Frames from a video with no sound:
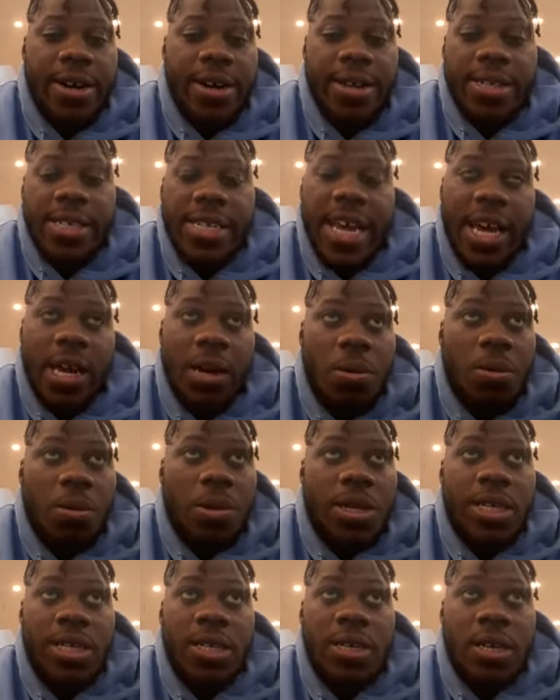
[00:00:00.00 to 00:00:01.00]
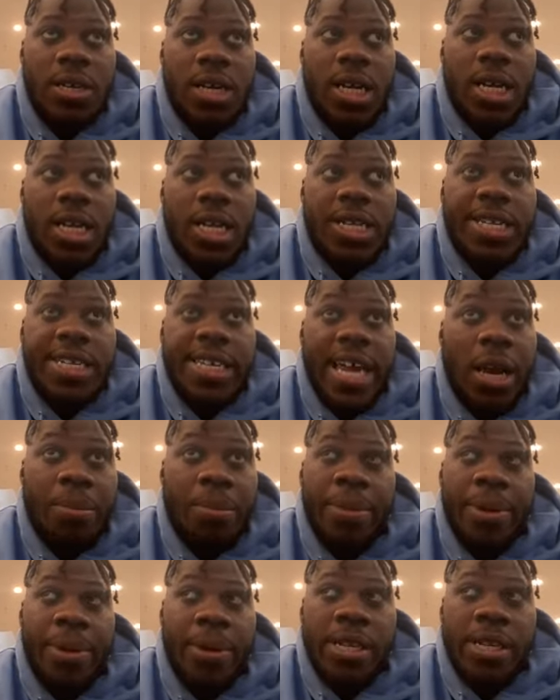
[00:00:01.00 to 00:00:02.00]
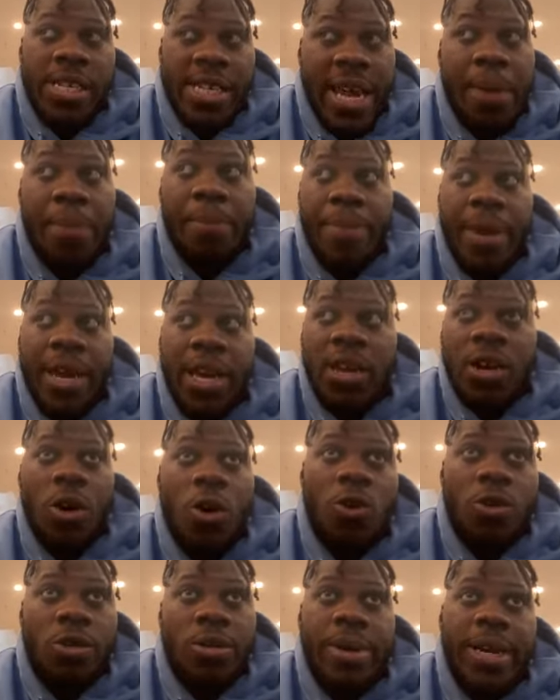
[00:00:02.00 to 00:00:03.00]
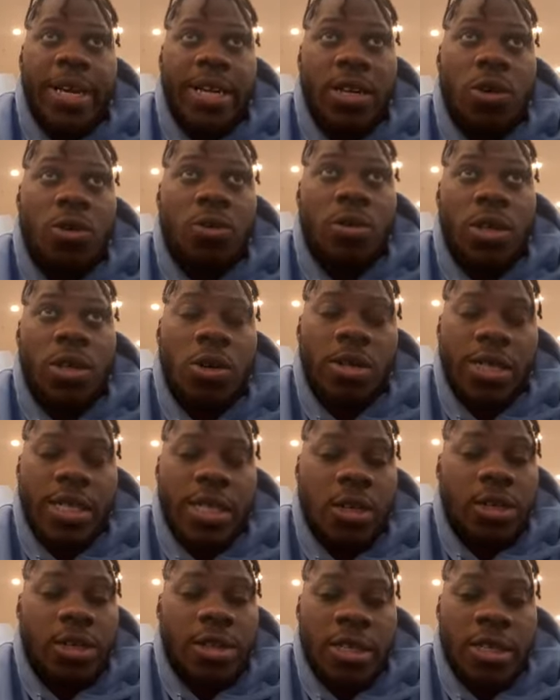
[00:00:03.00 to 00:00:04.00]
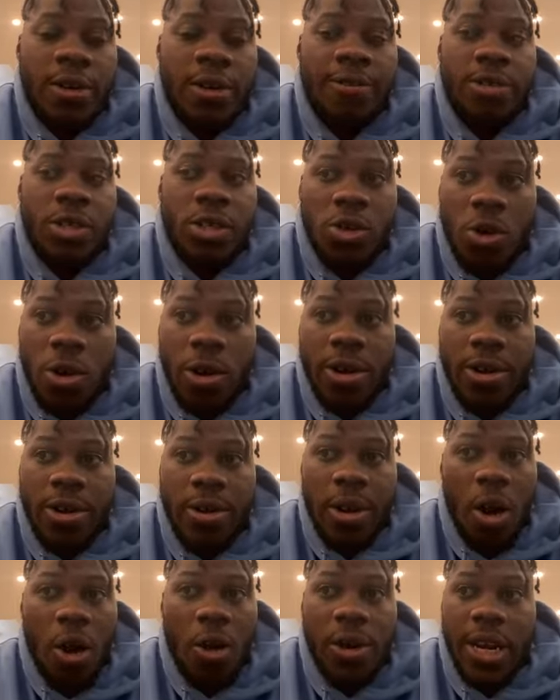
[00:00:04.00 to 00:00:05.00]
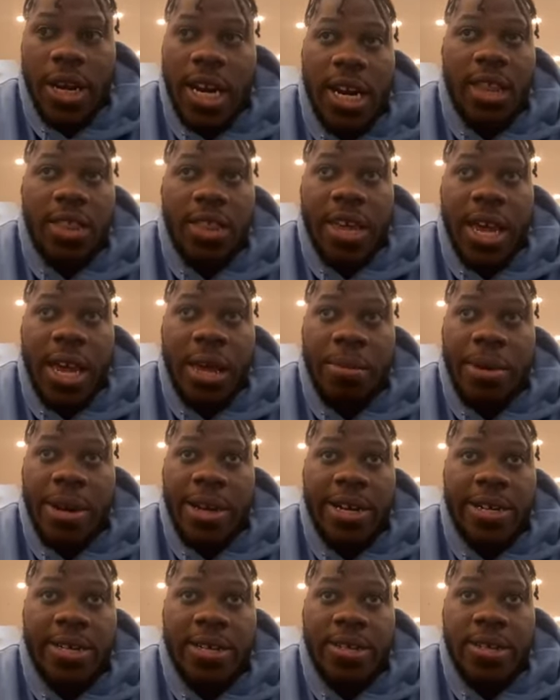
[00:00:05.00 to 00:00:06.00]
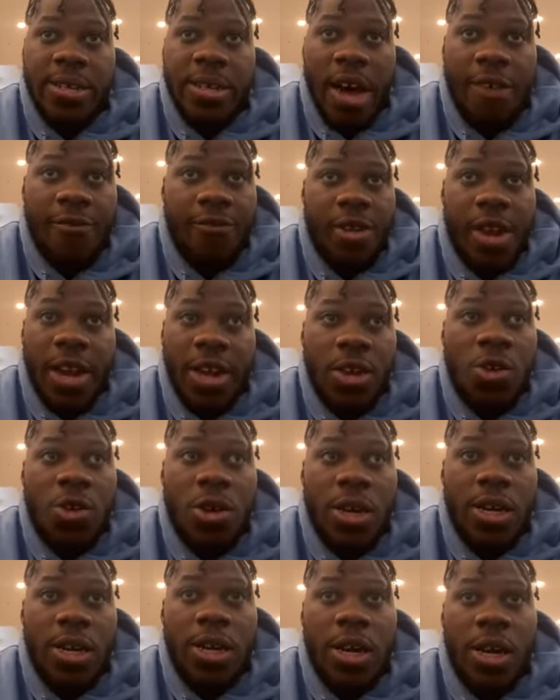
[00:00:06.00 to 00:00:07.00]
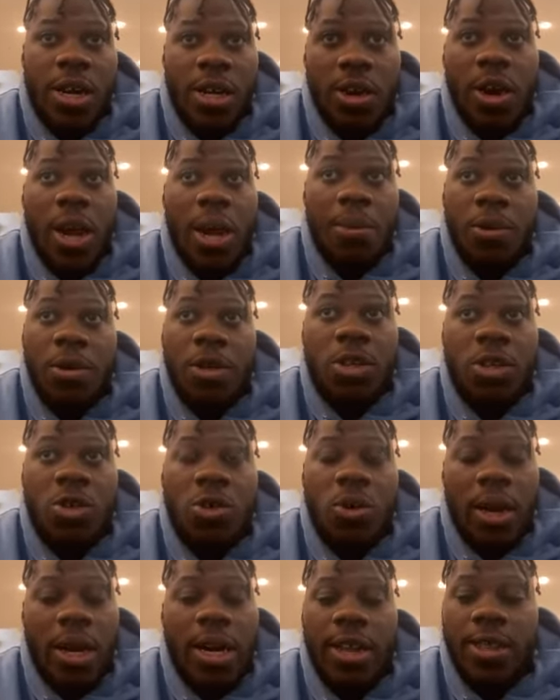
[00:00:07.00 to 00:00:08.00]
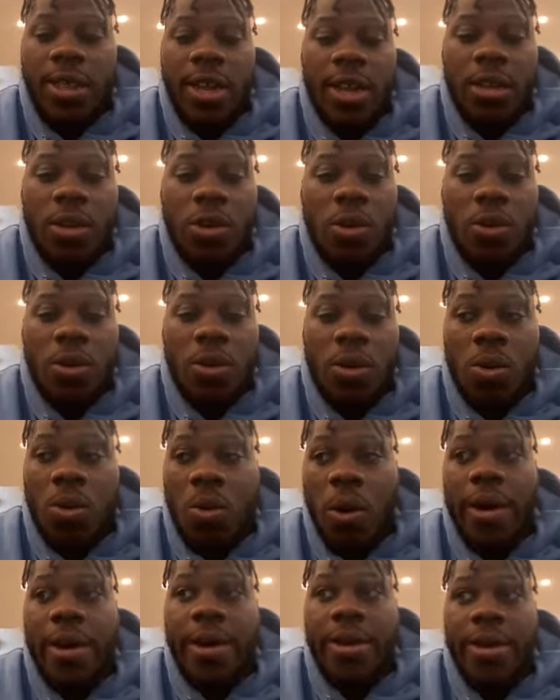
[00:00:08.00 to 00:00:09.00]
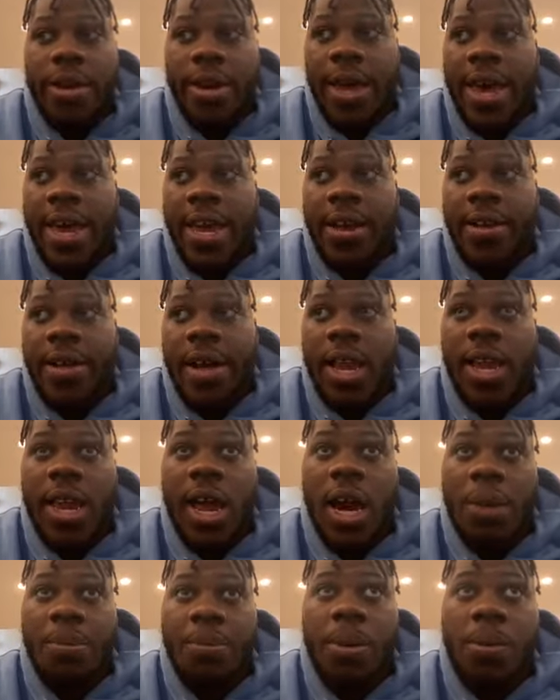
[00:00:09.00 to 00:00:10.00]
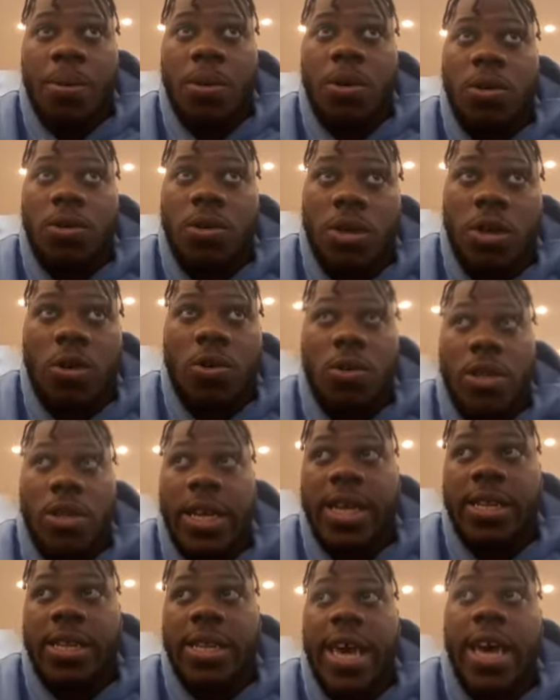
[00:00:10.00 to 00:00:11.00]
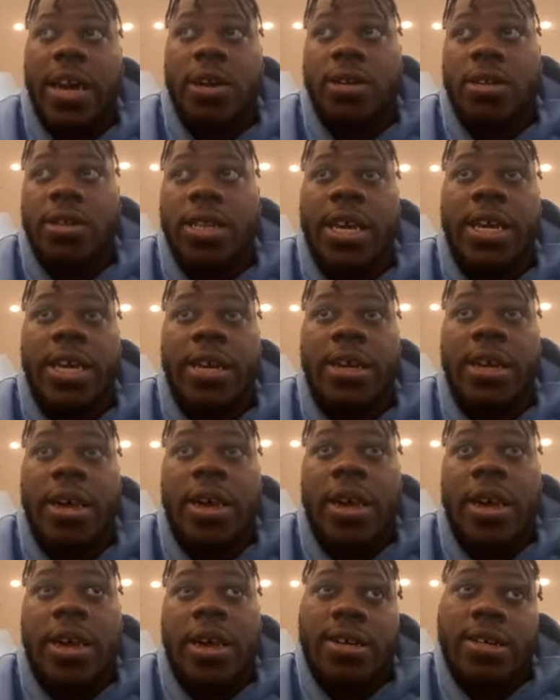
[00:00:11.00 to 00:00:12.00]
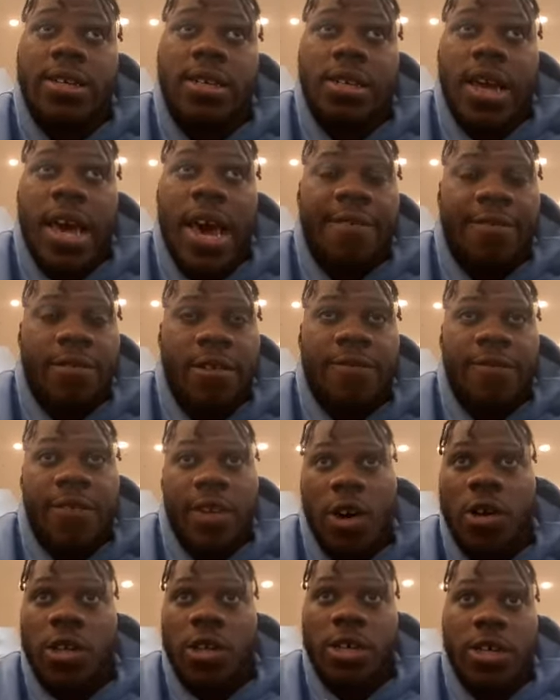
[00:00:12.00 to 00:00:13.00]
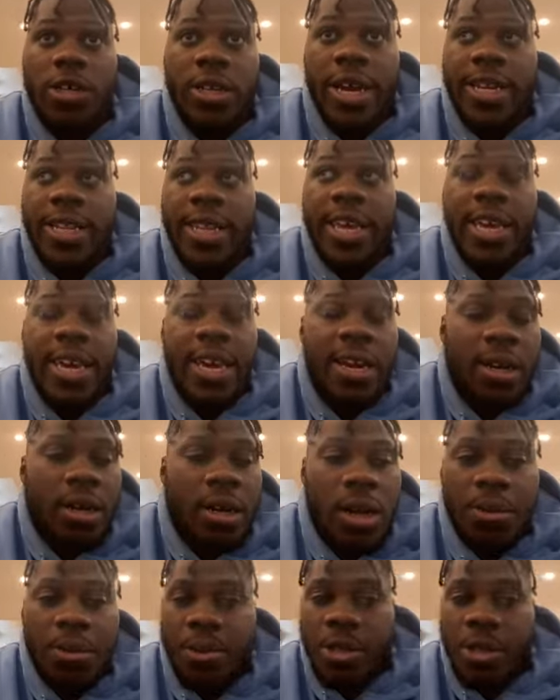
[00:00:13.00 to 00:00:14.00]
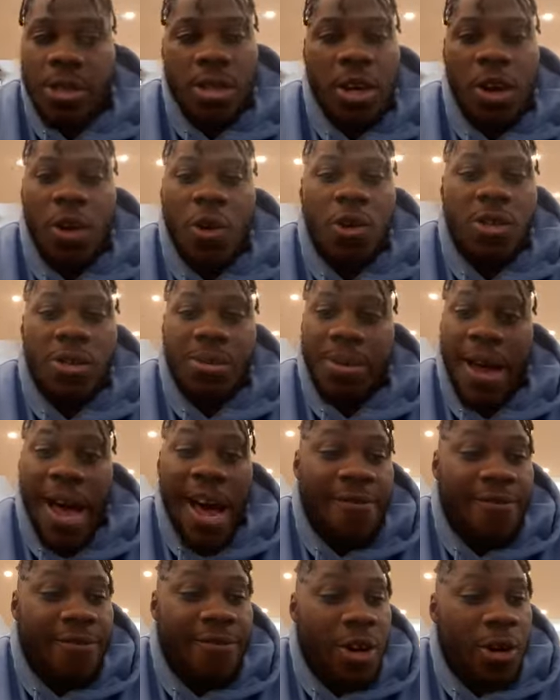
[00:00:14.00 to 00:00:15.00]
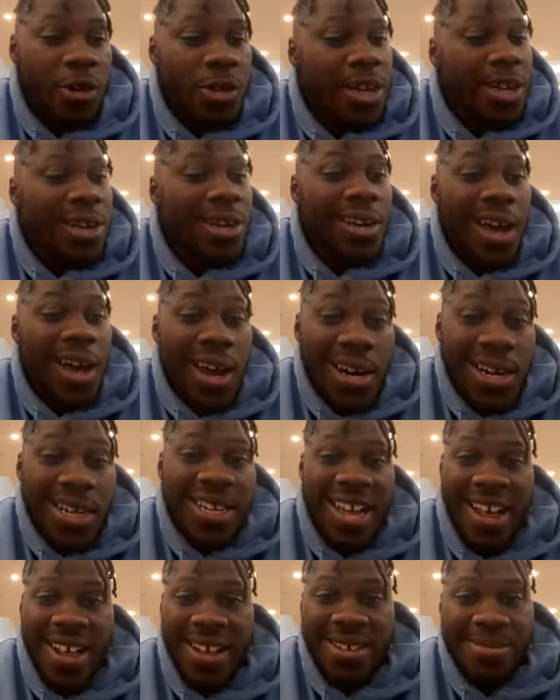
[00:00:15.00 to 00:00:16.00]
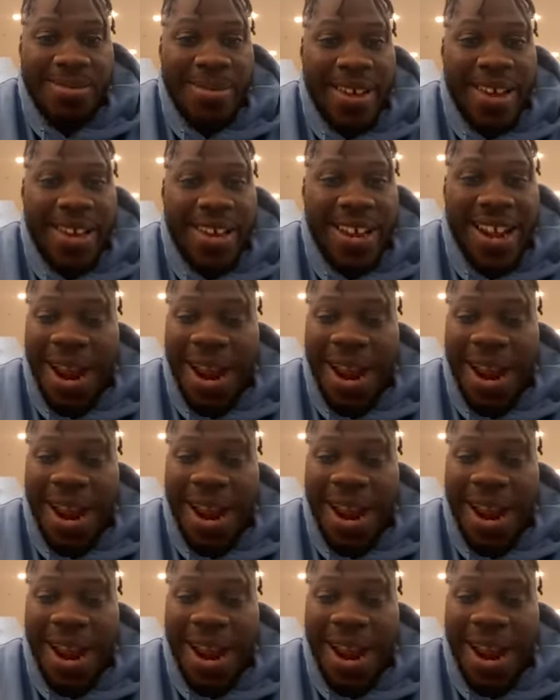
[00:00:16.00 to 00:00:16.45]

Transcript: Second one, set big goals, man. Don't sell yourself short on anything, because I feel like you're able to do anything you want. Like, a lot of people don't think that, or think because after failure, like, they can't accomplish their goals. But I failed a lot of times, man.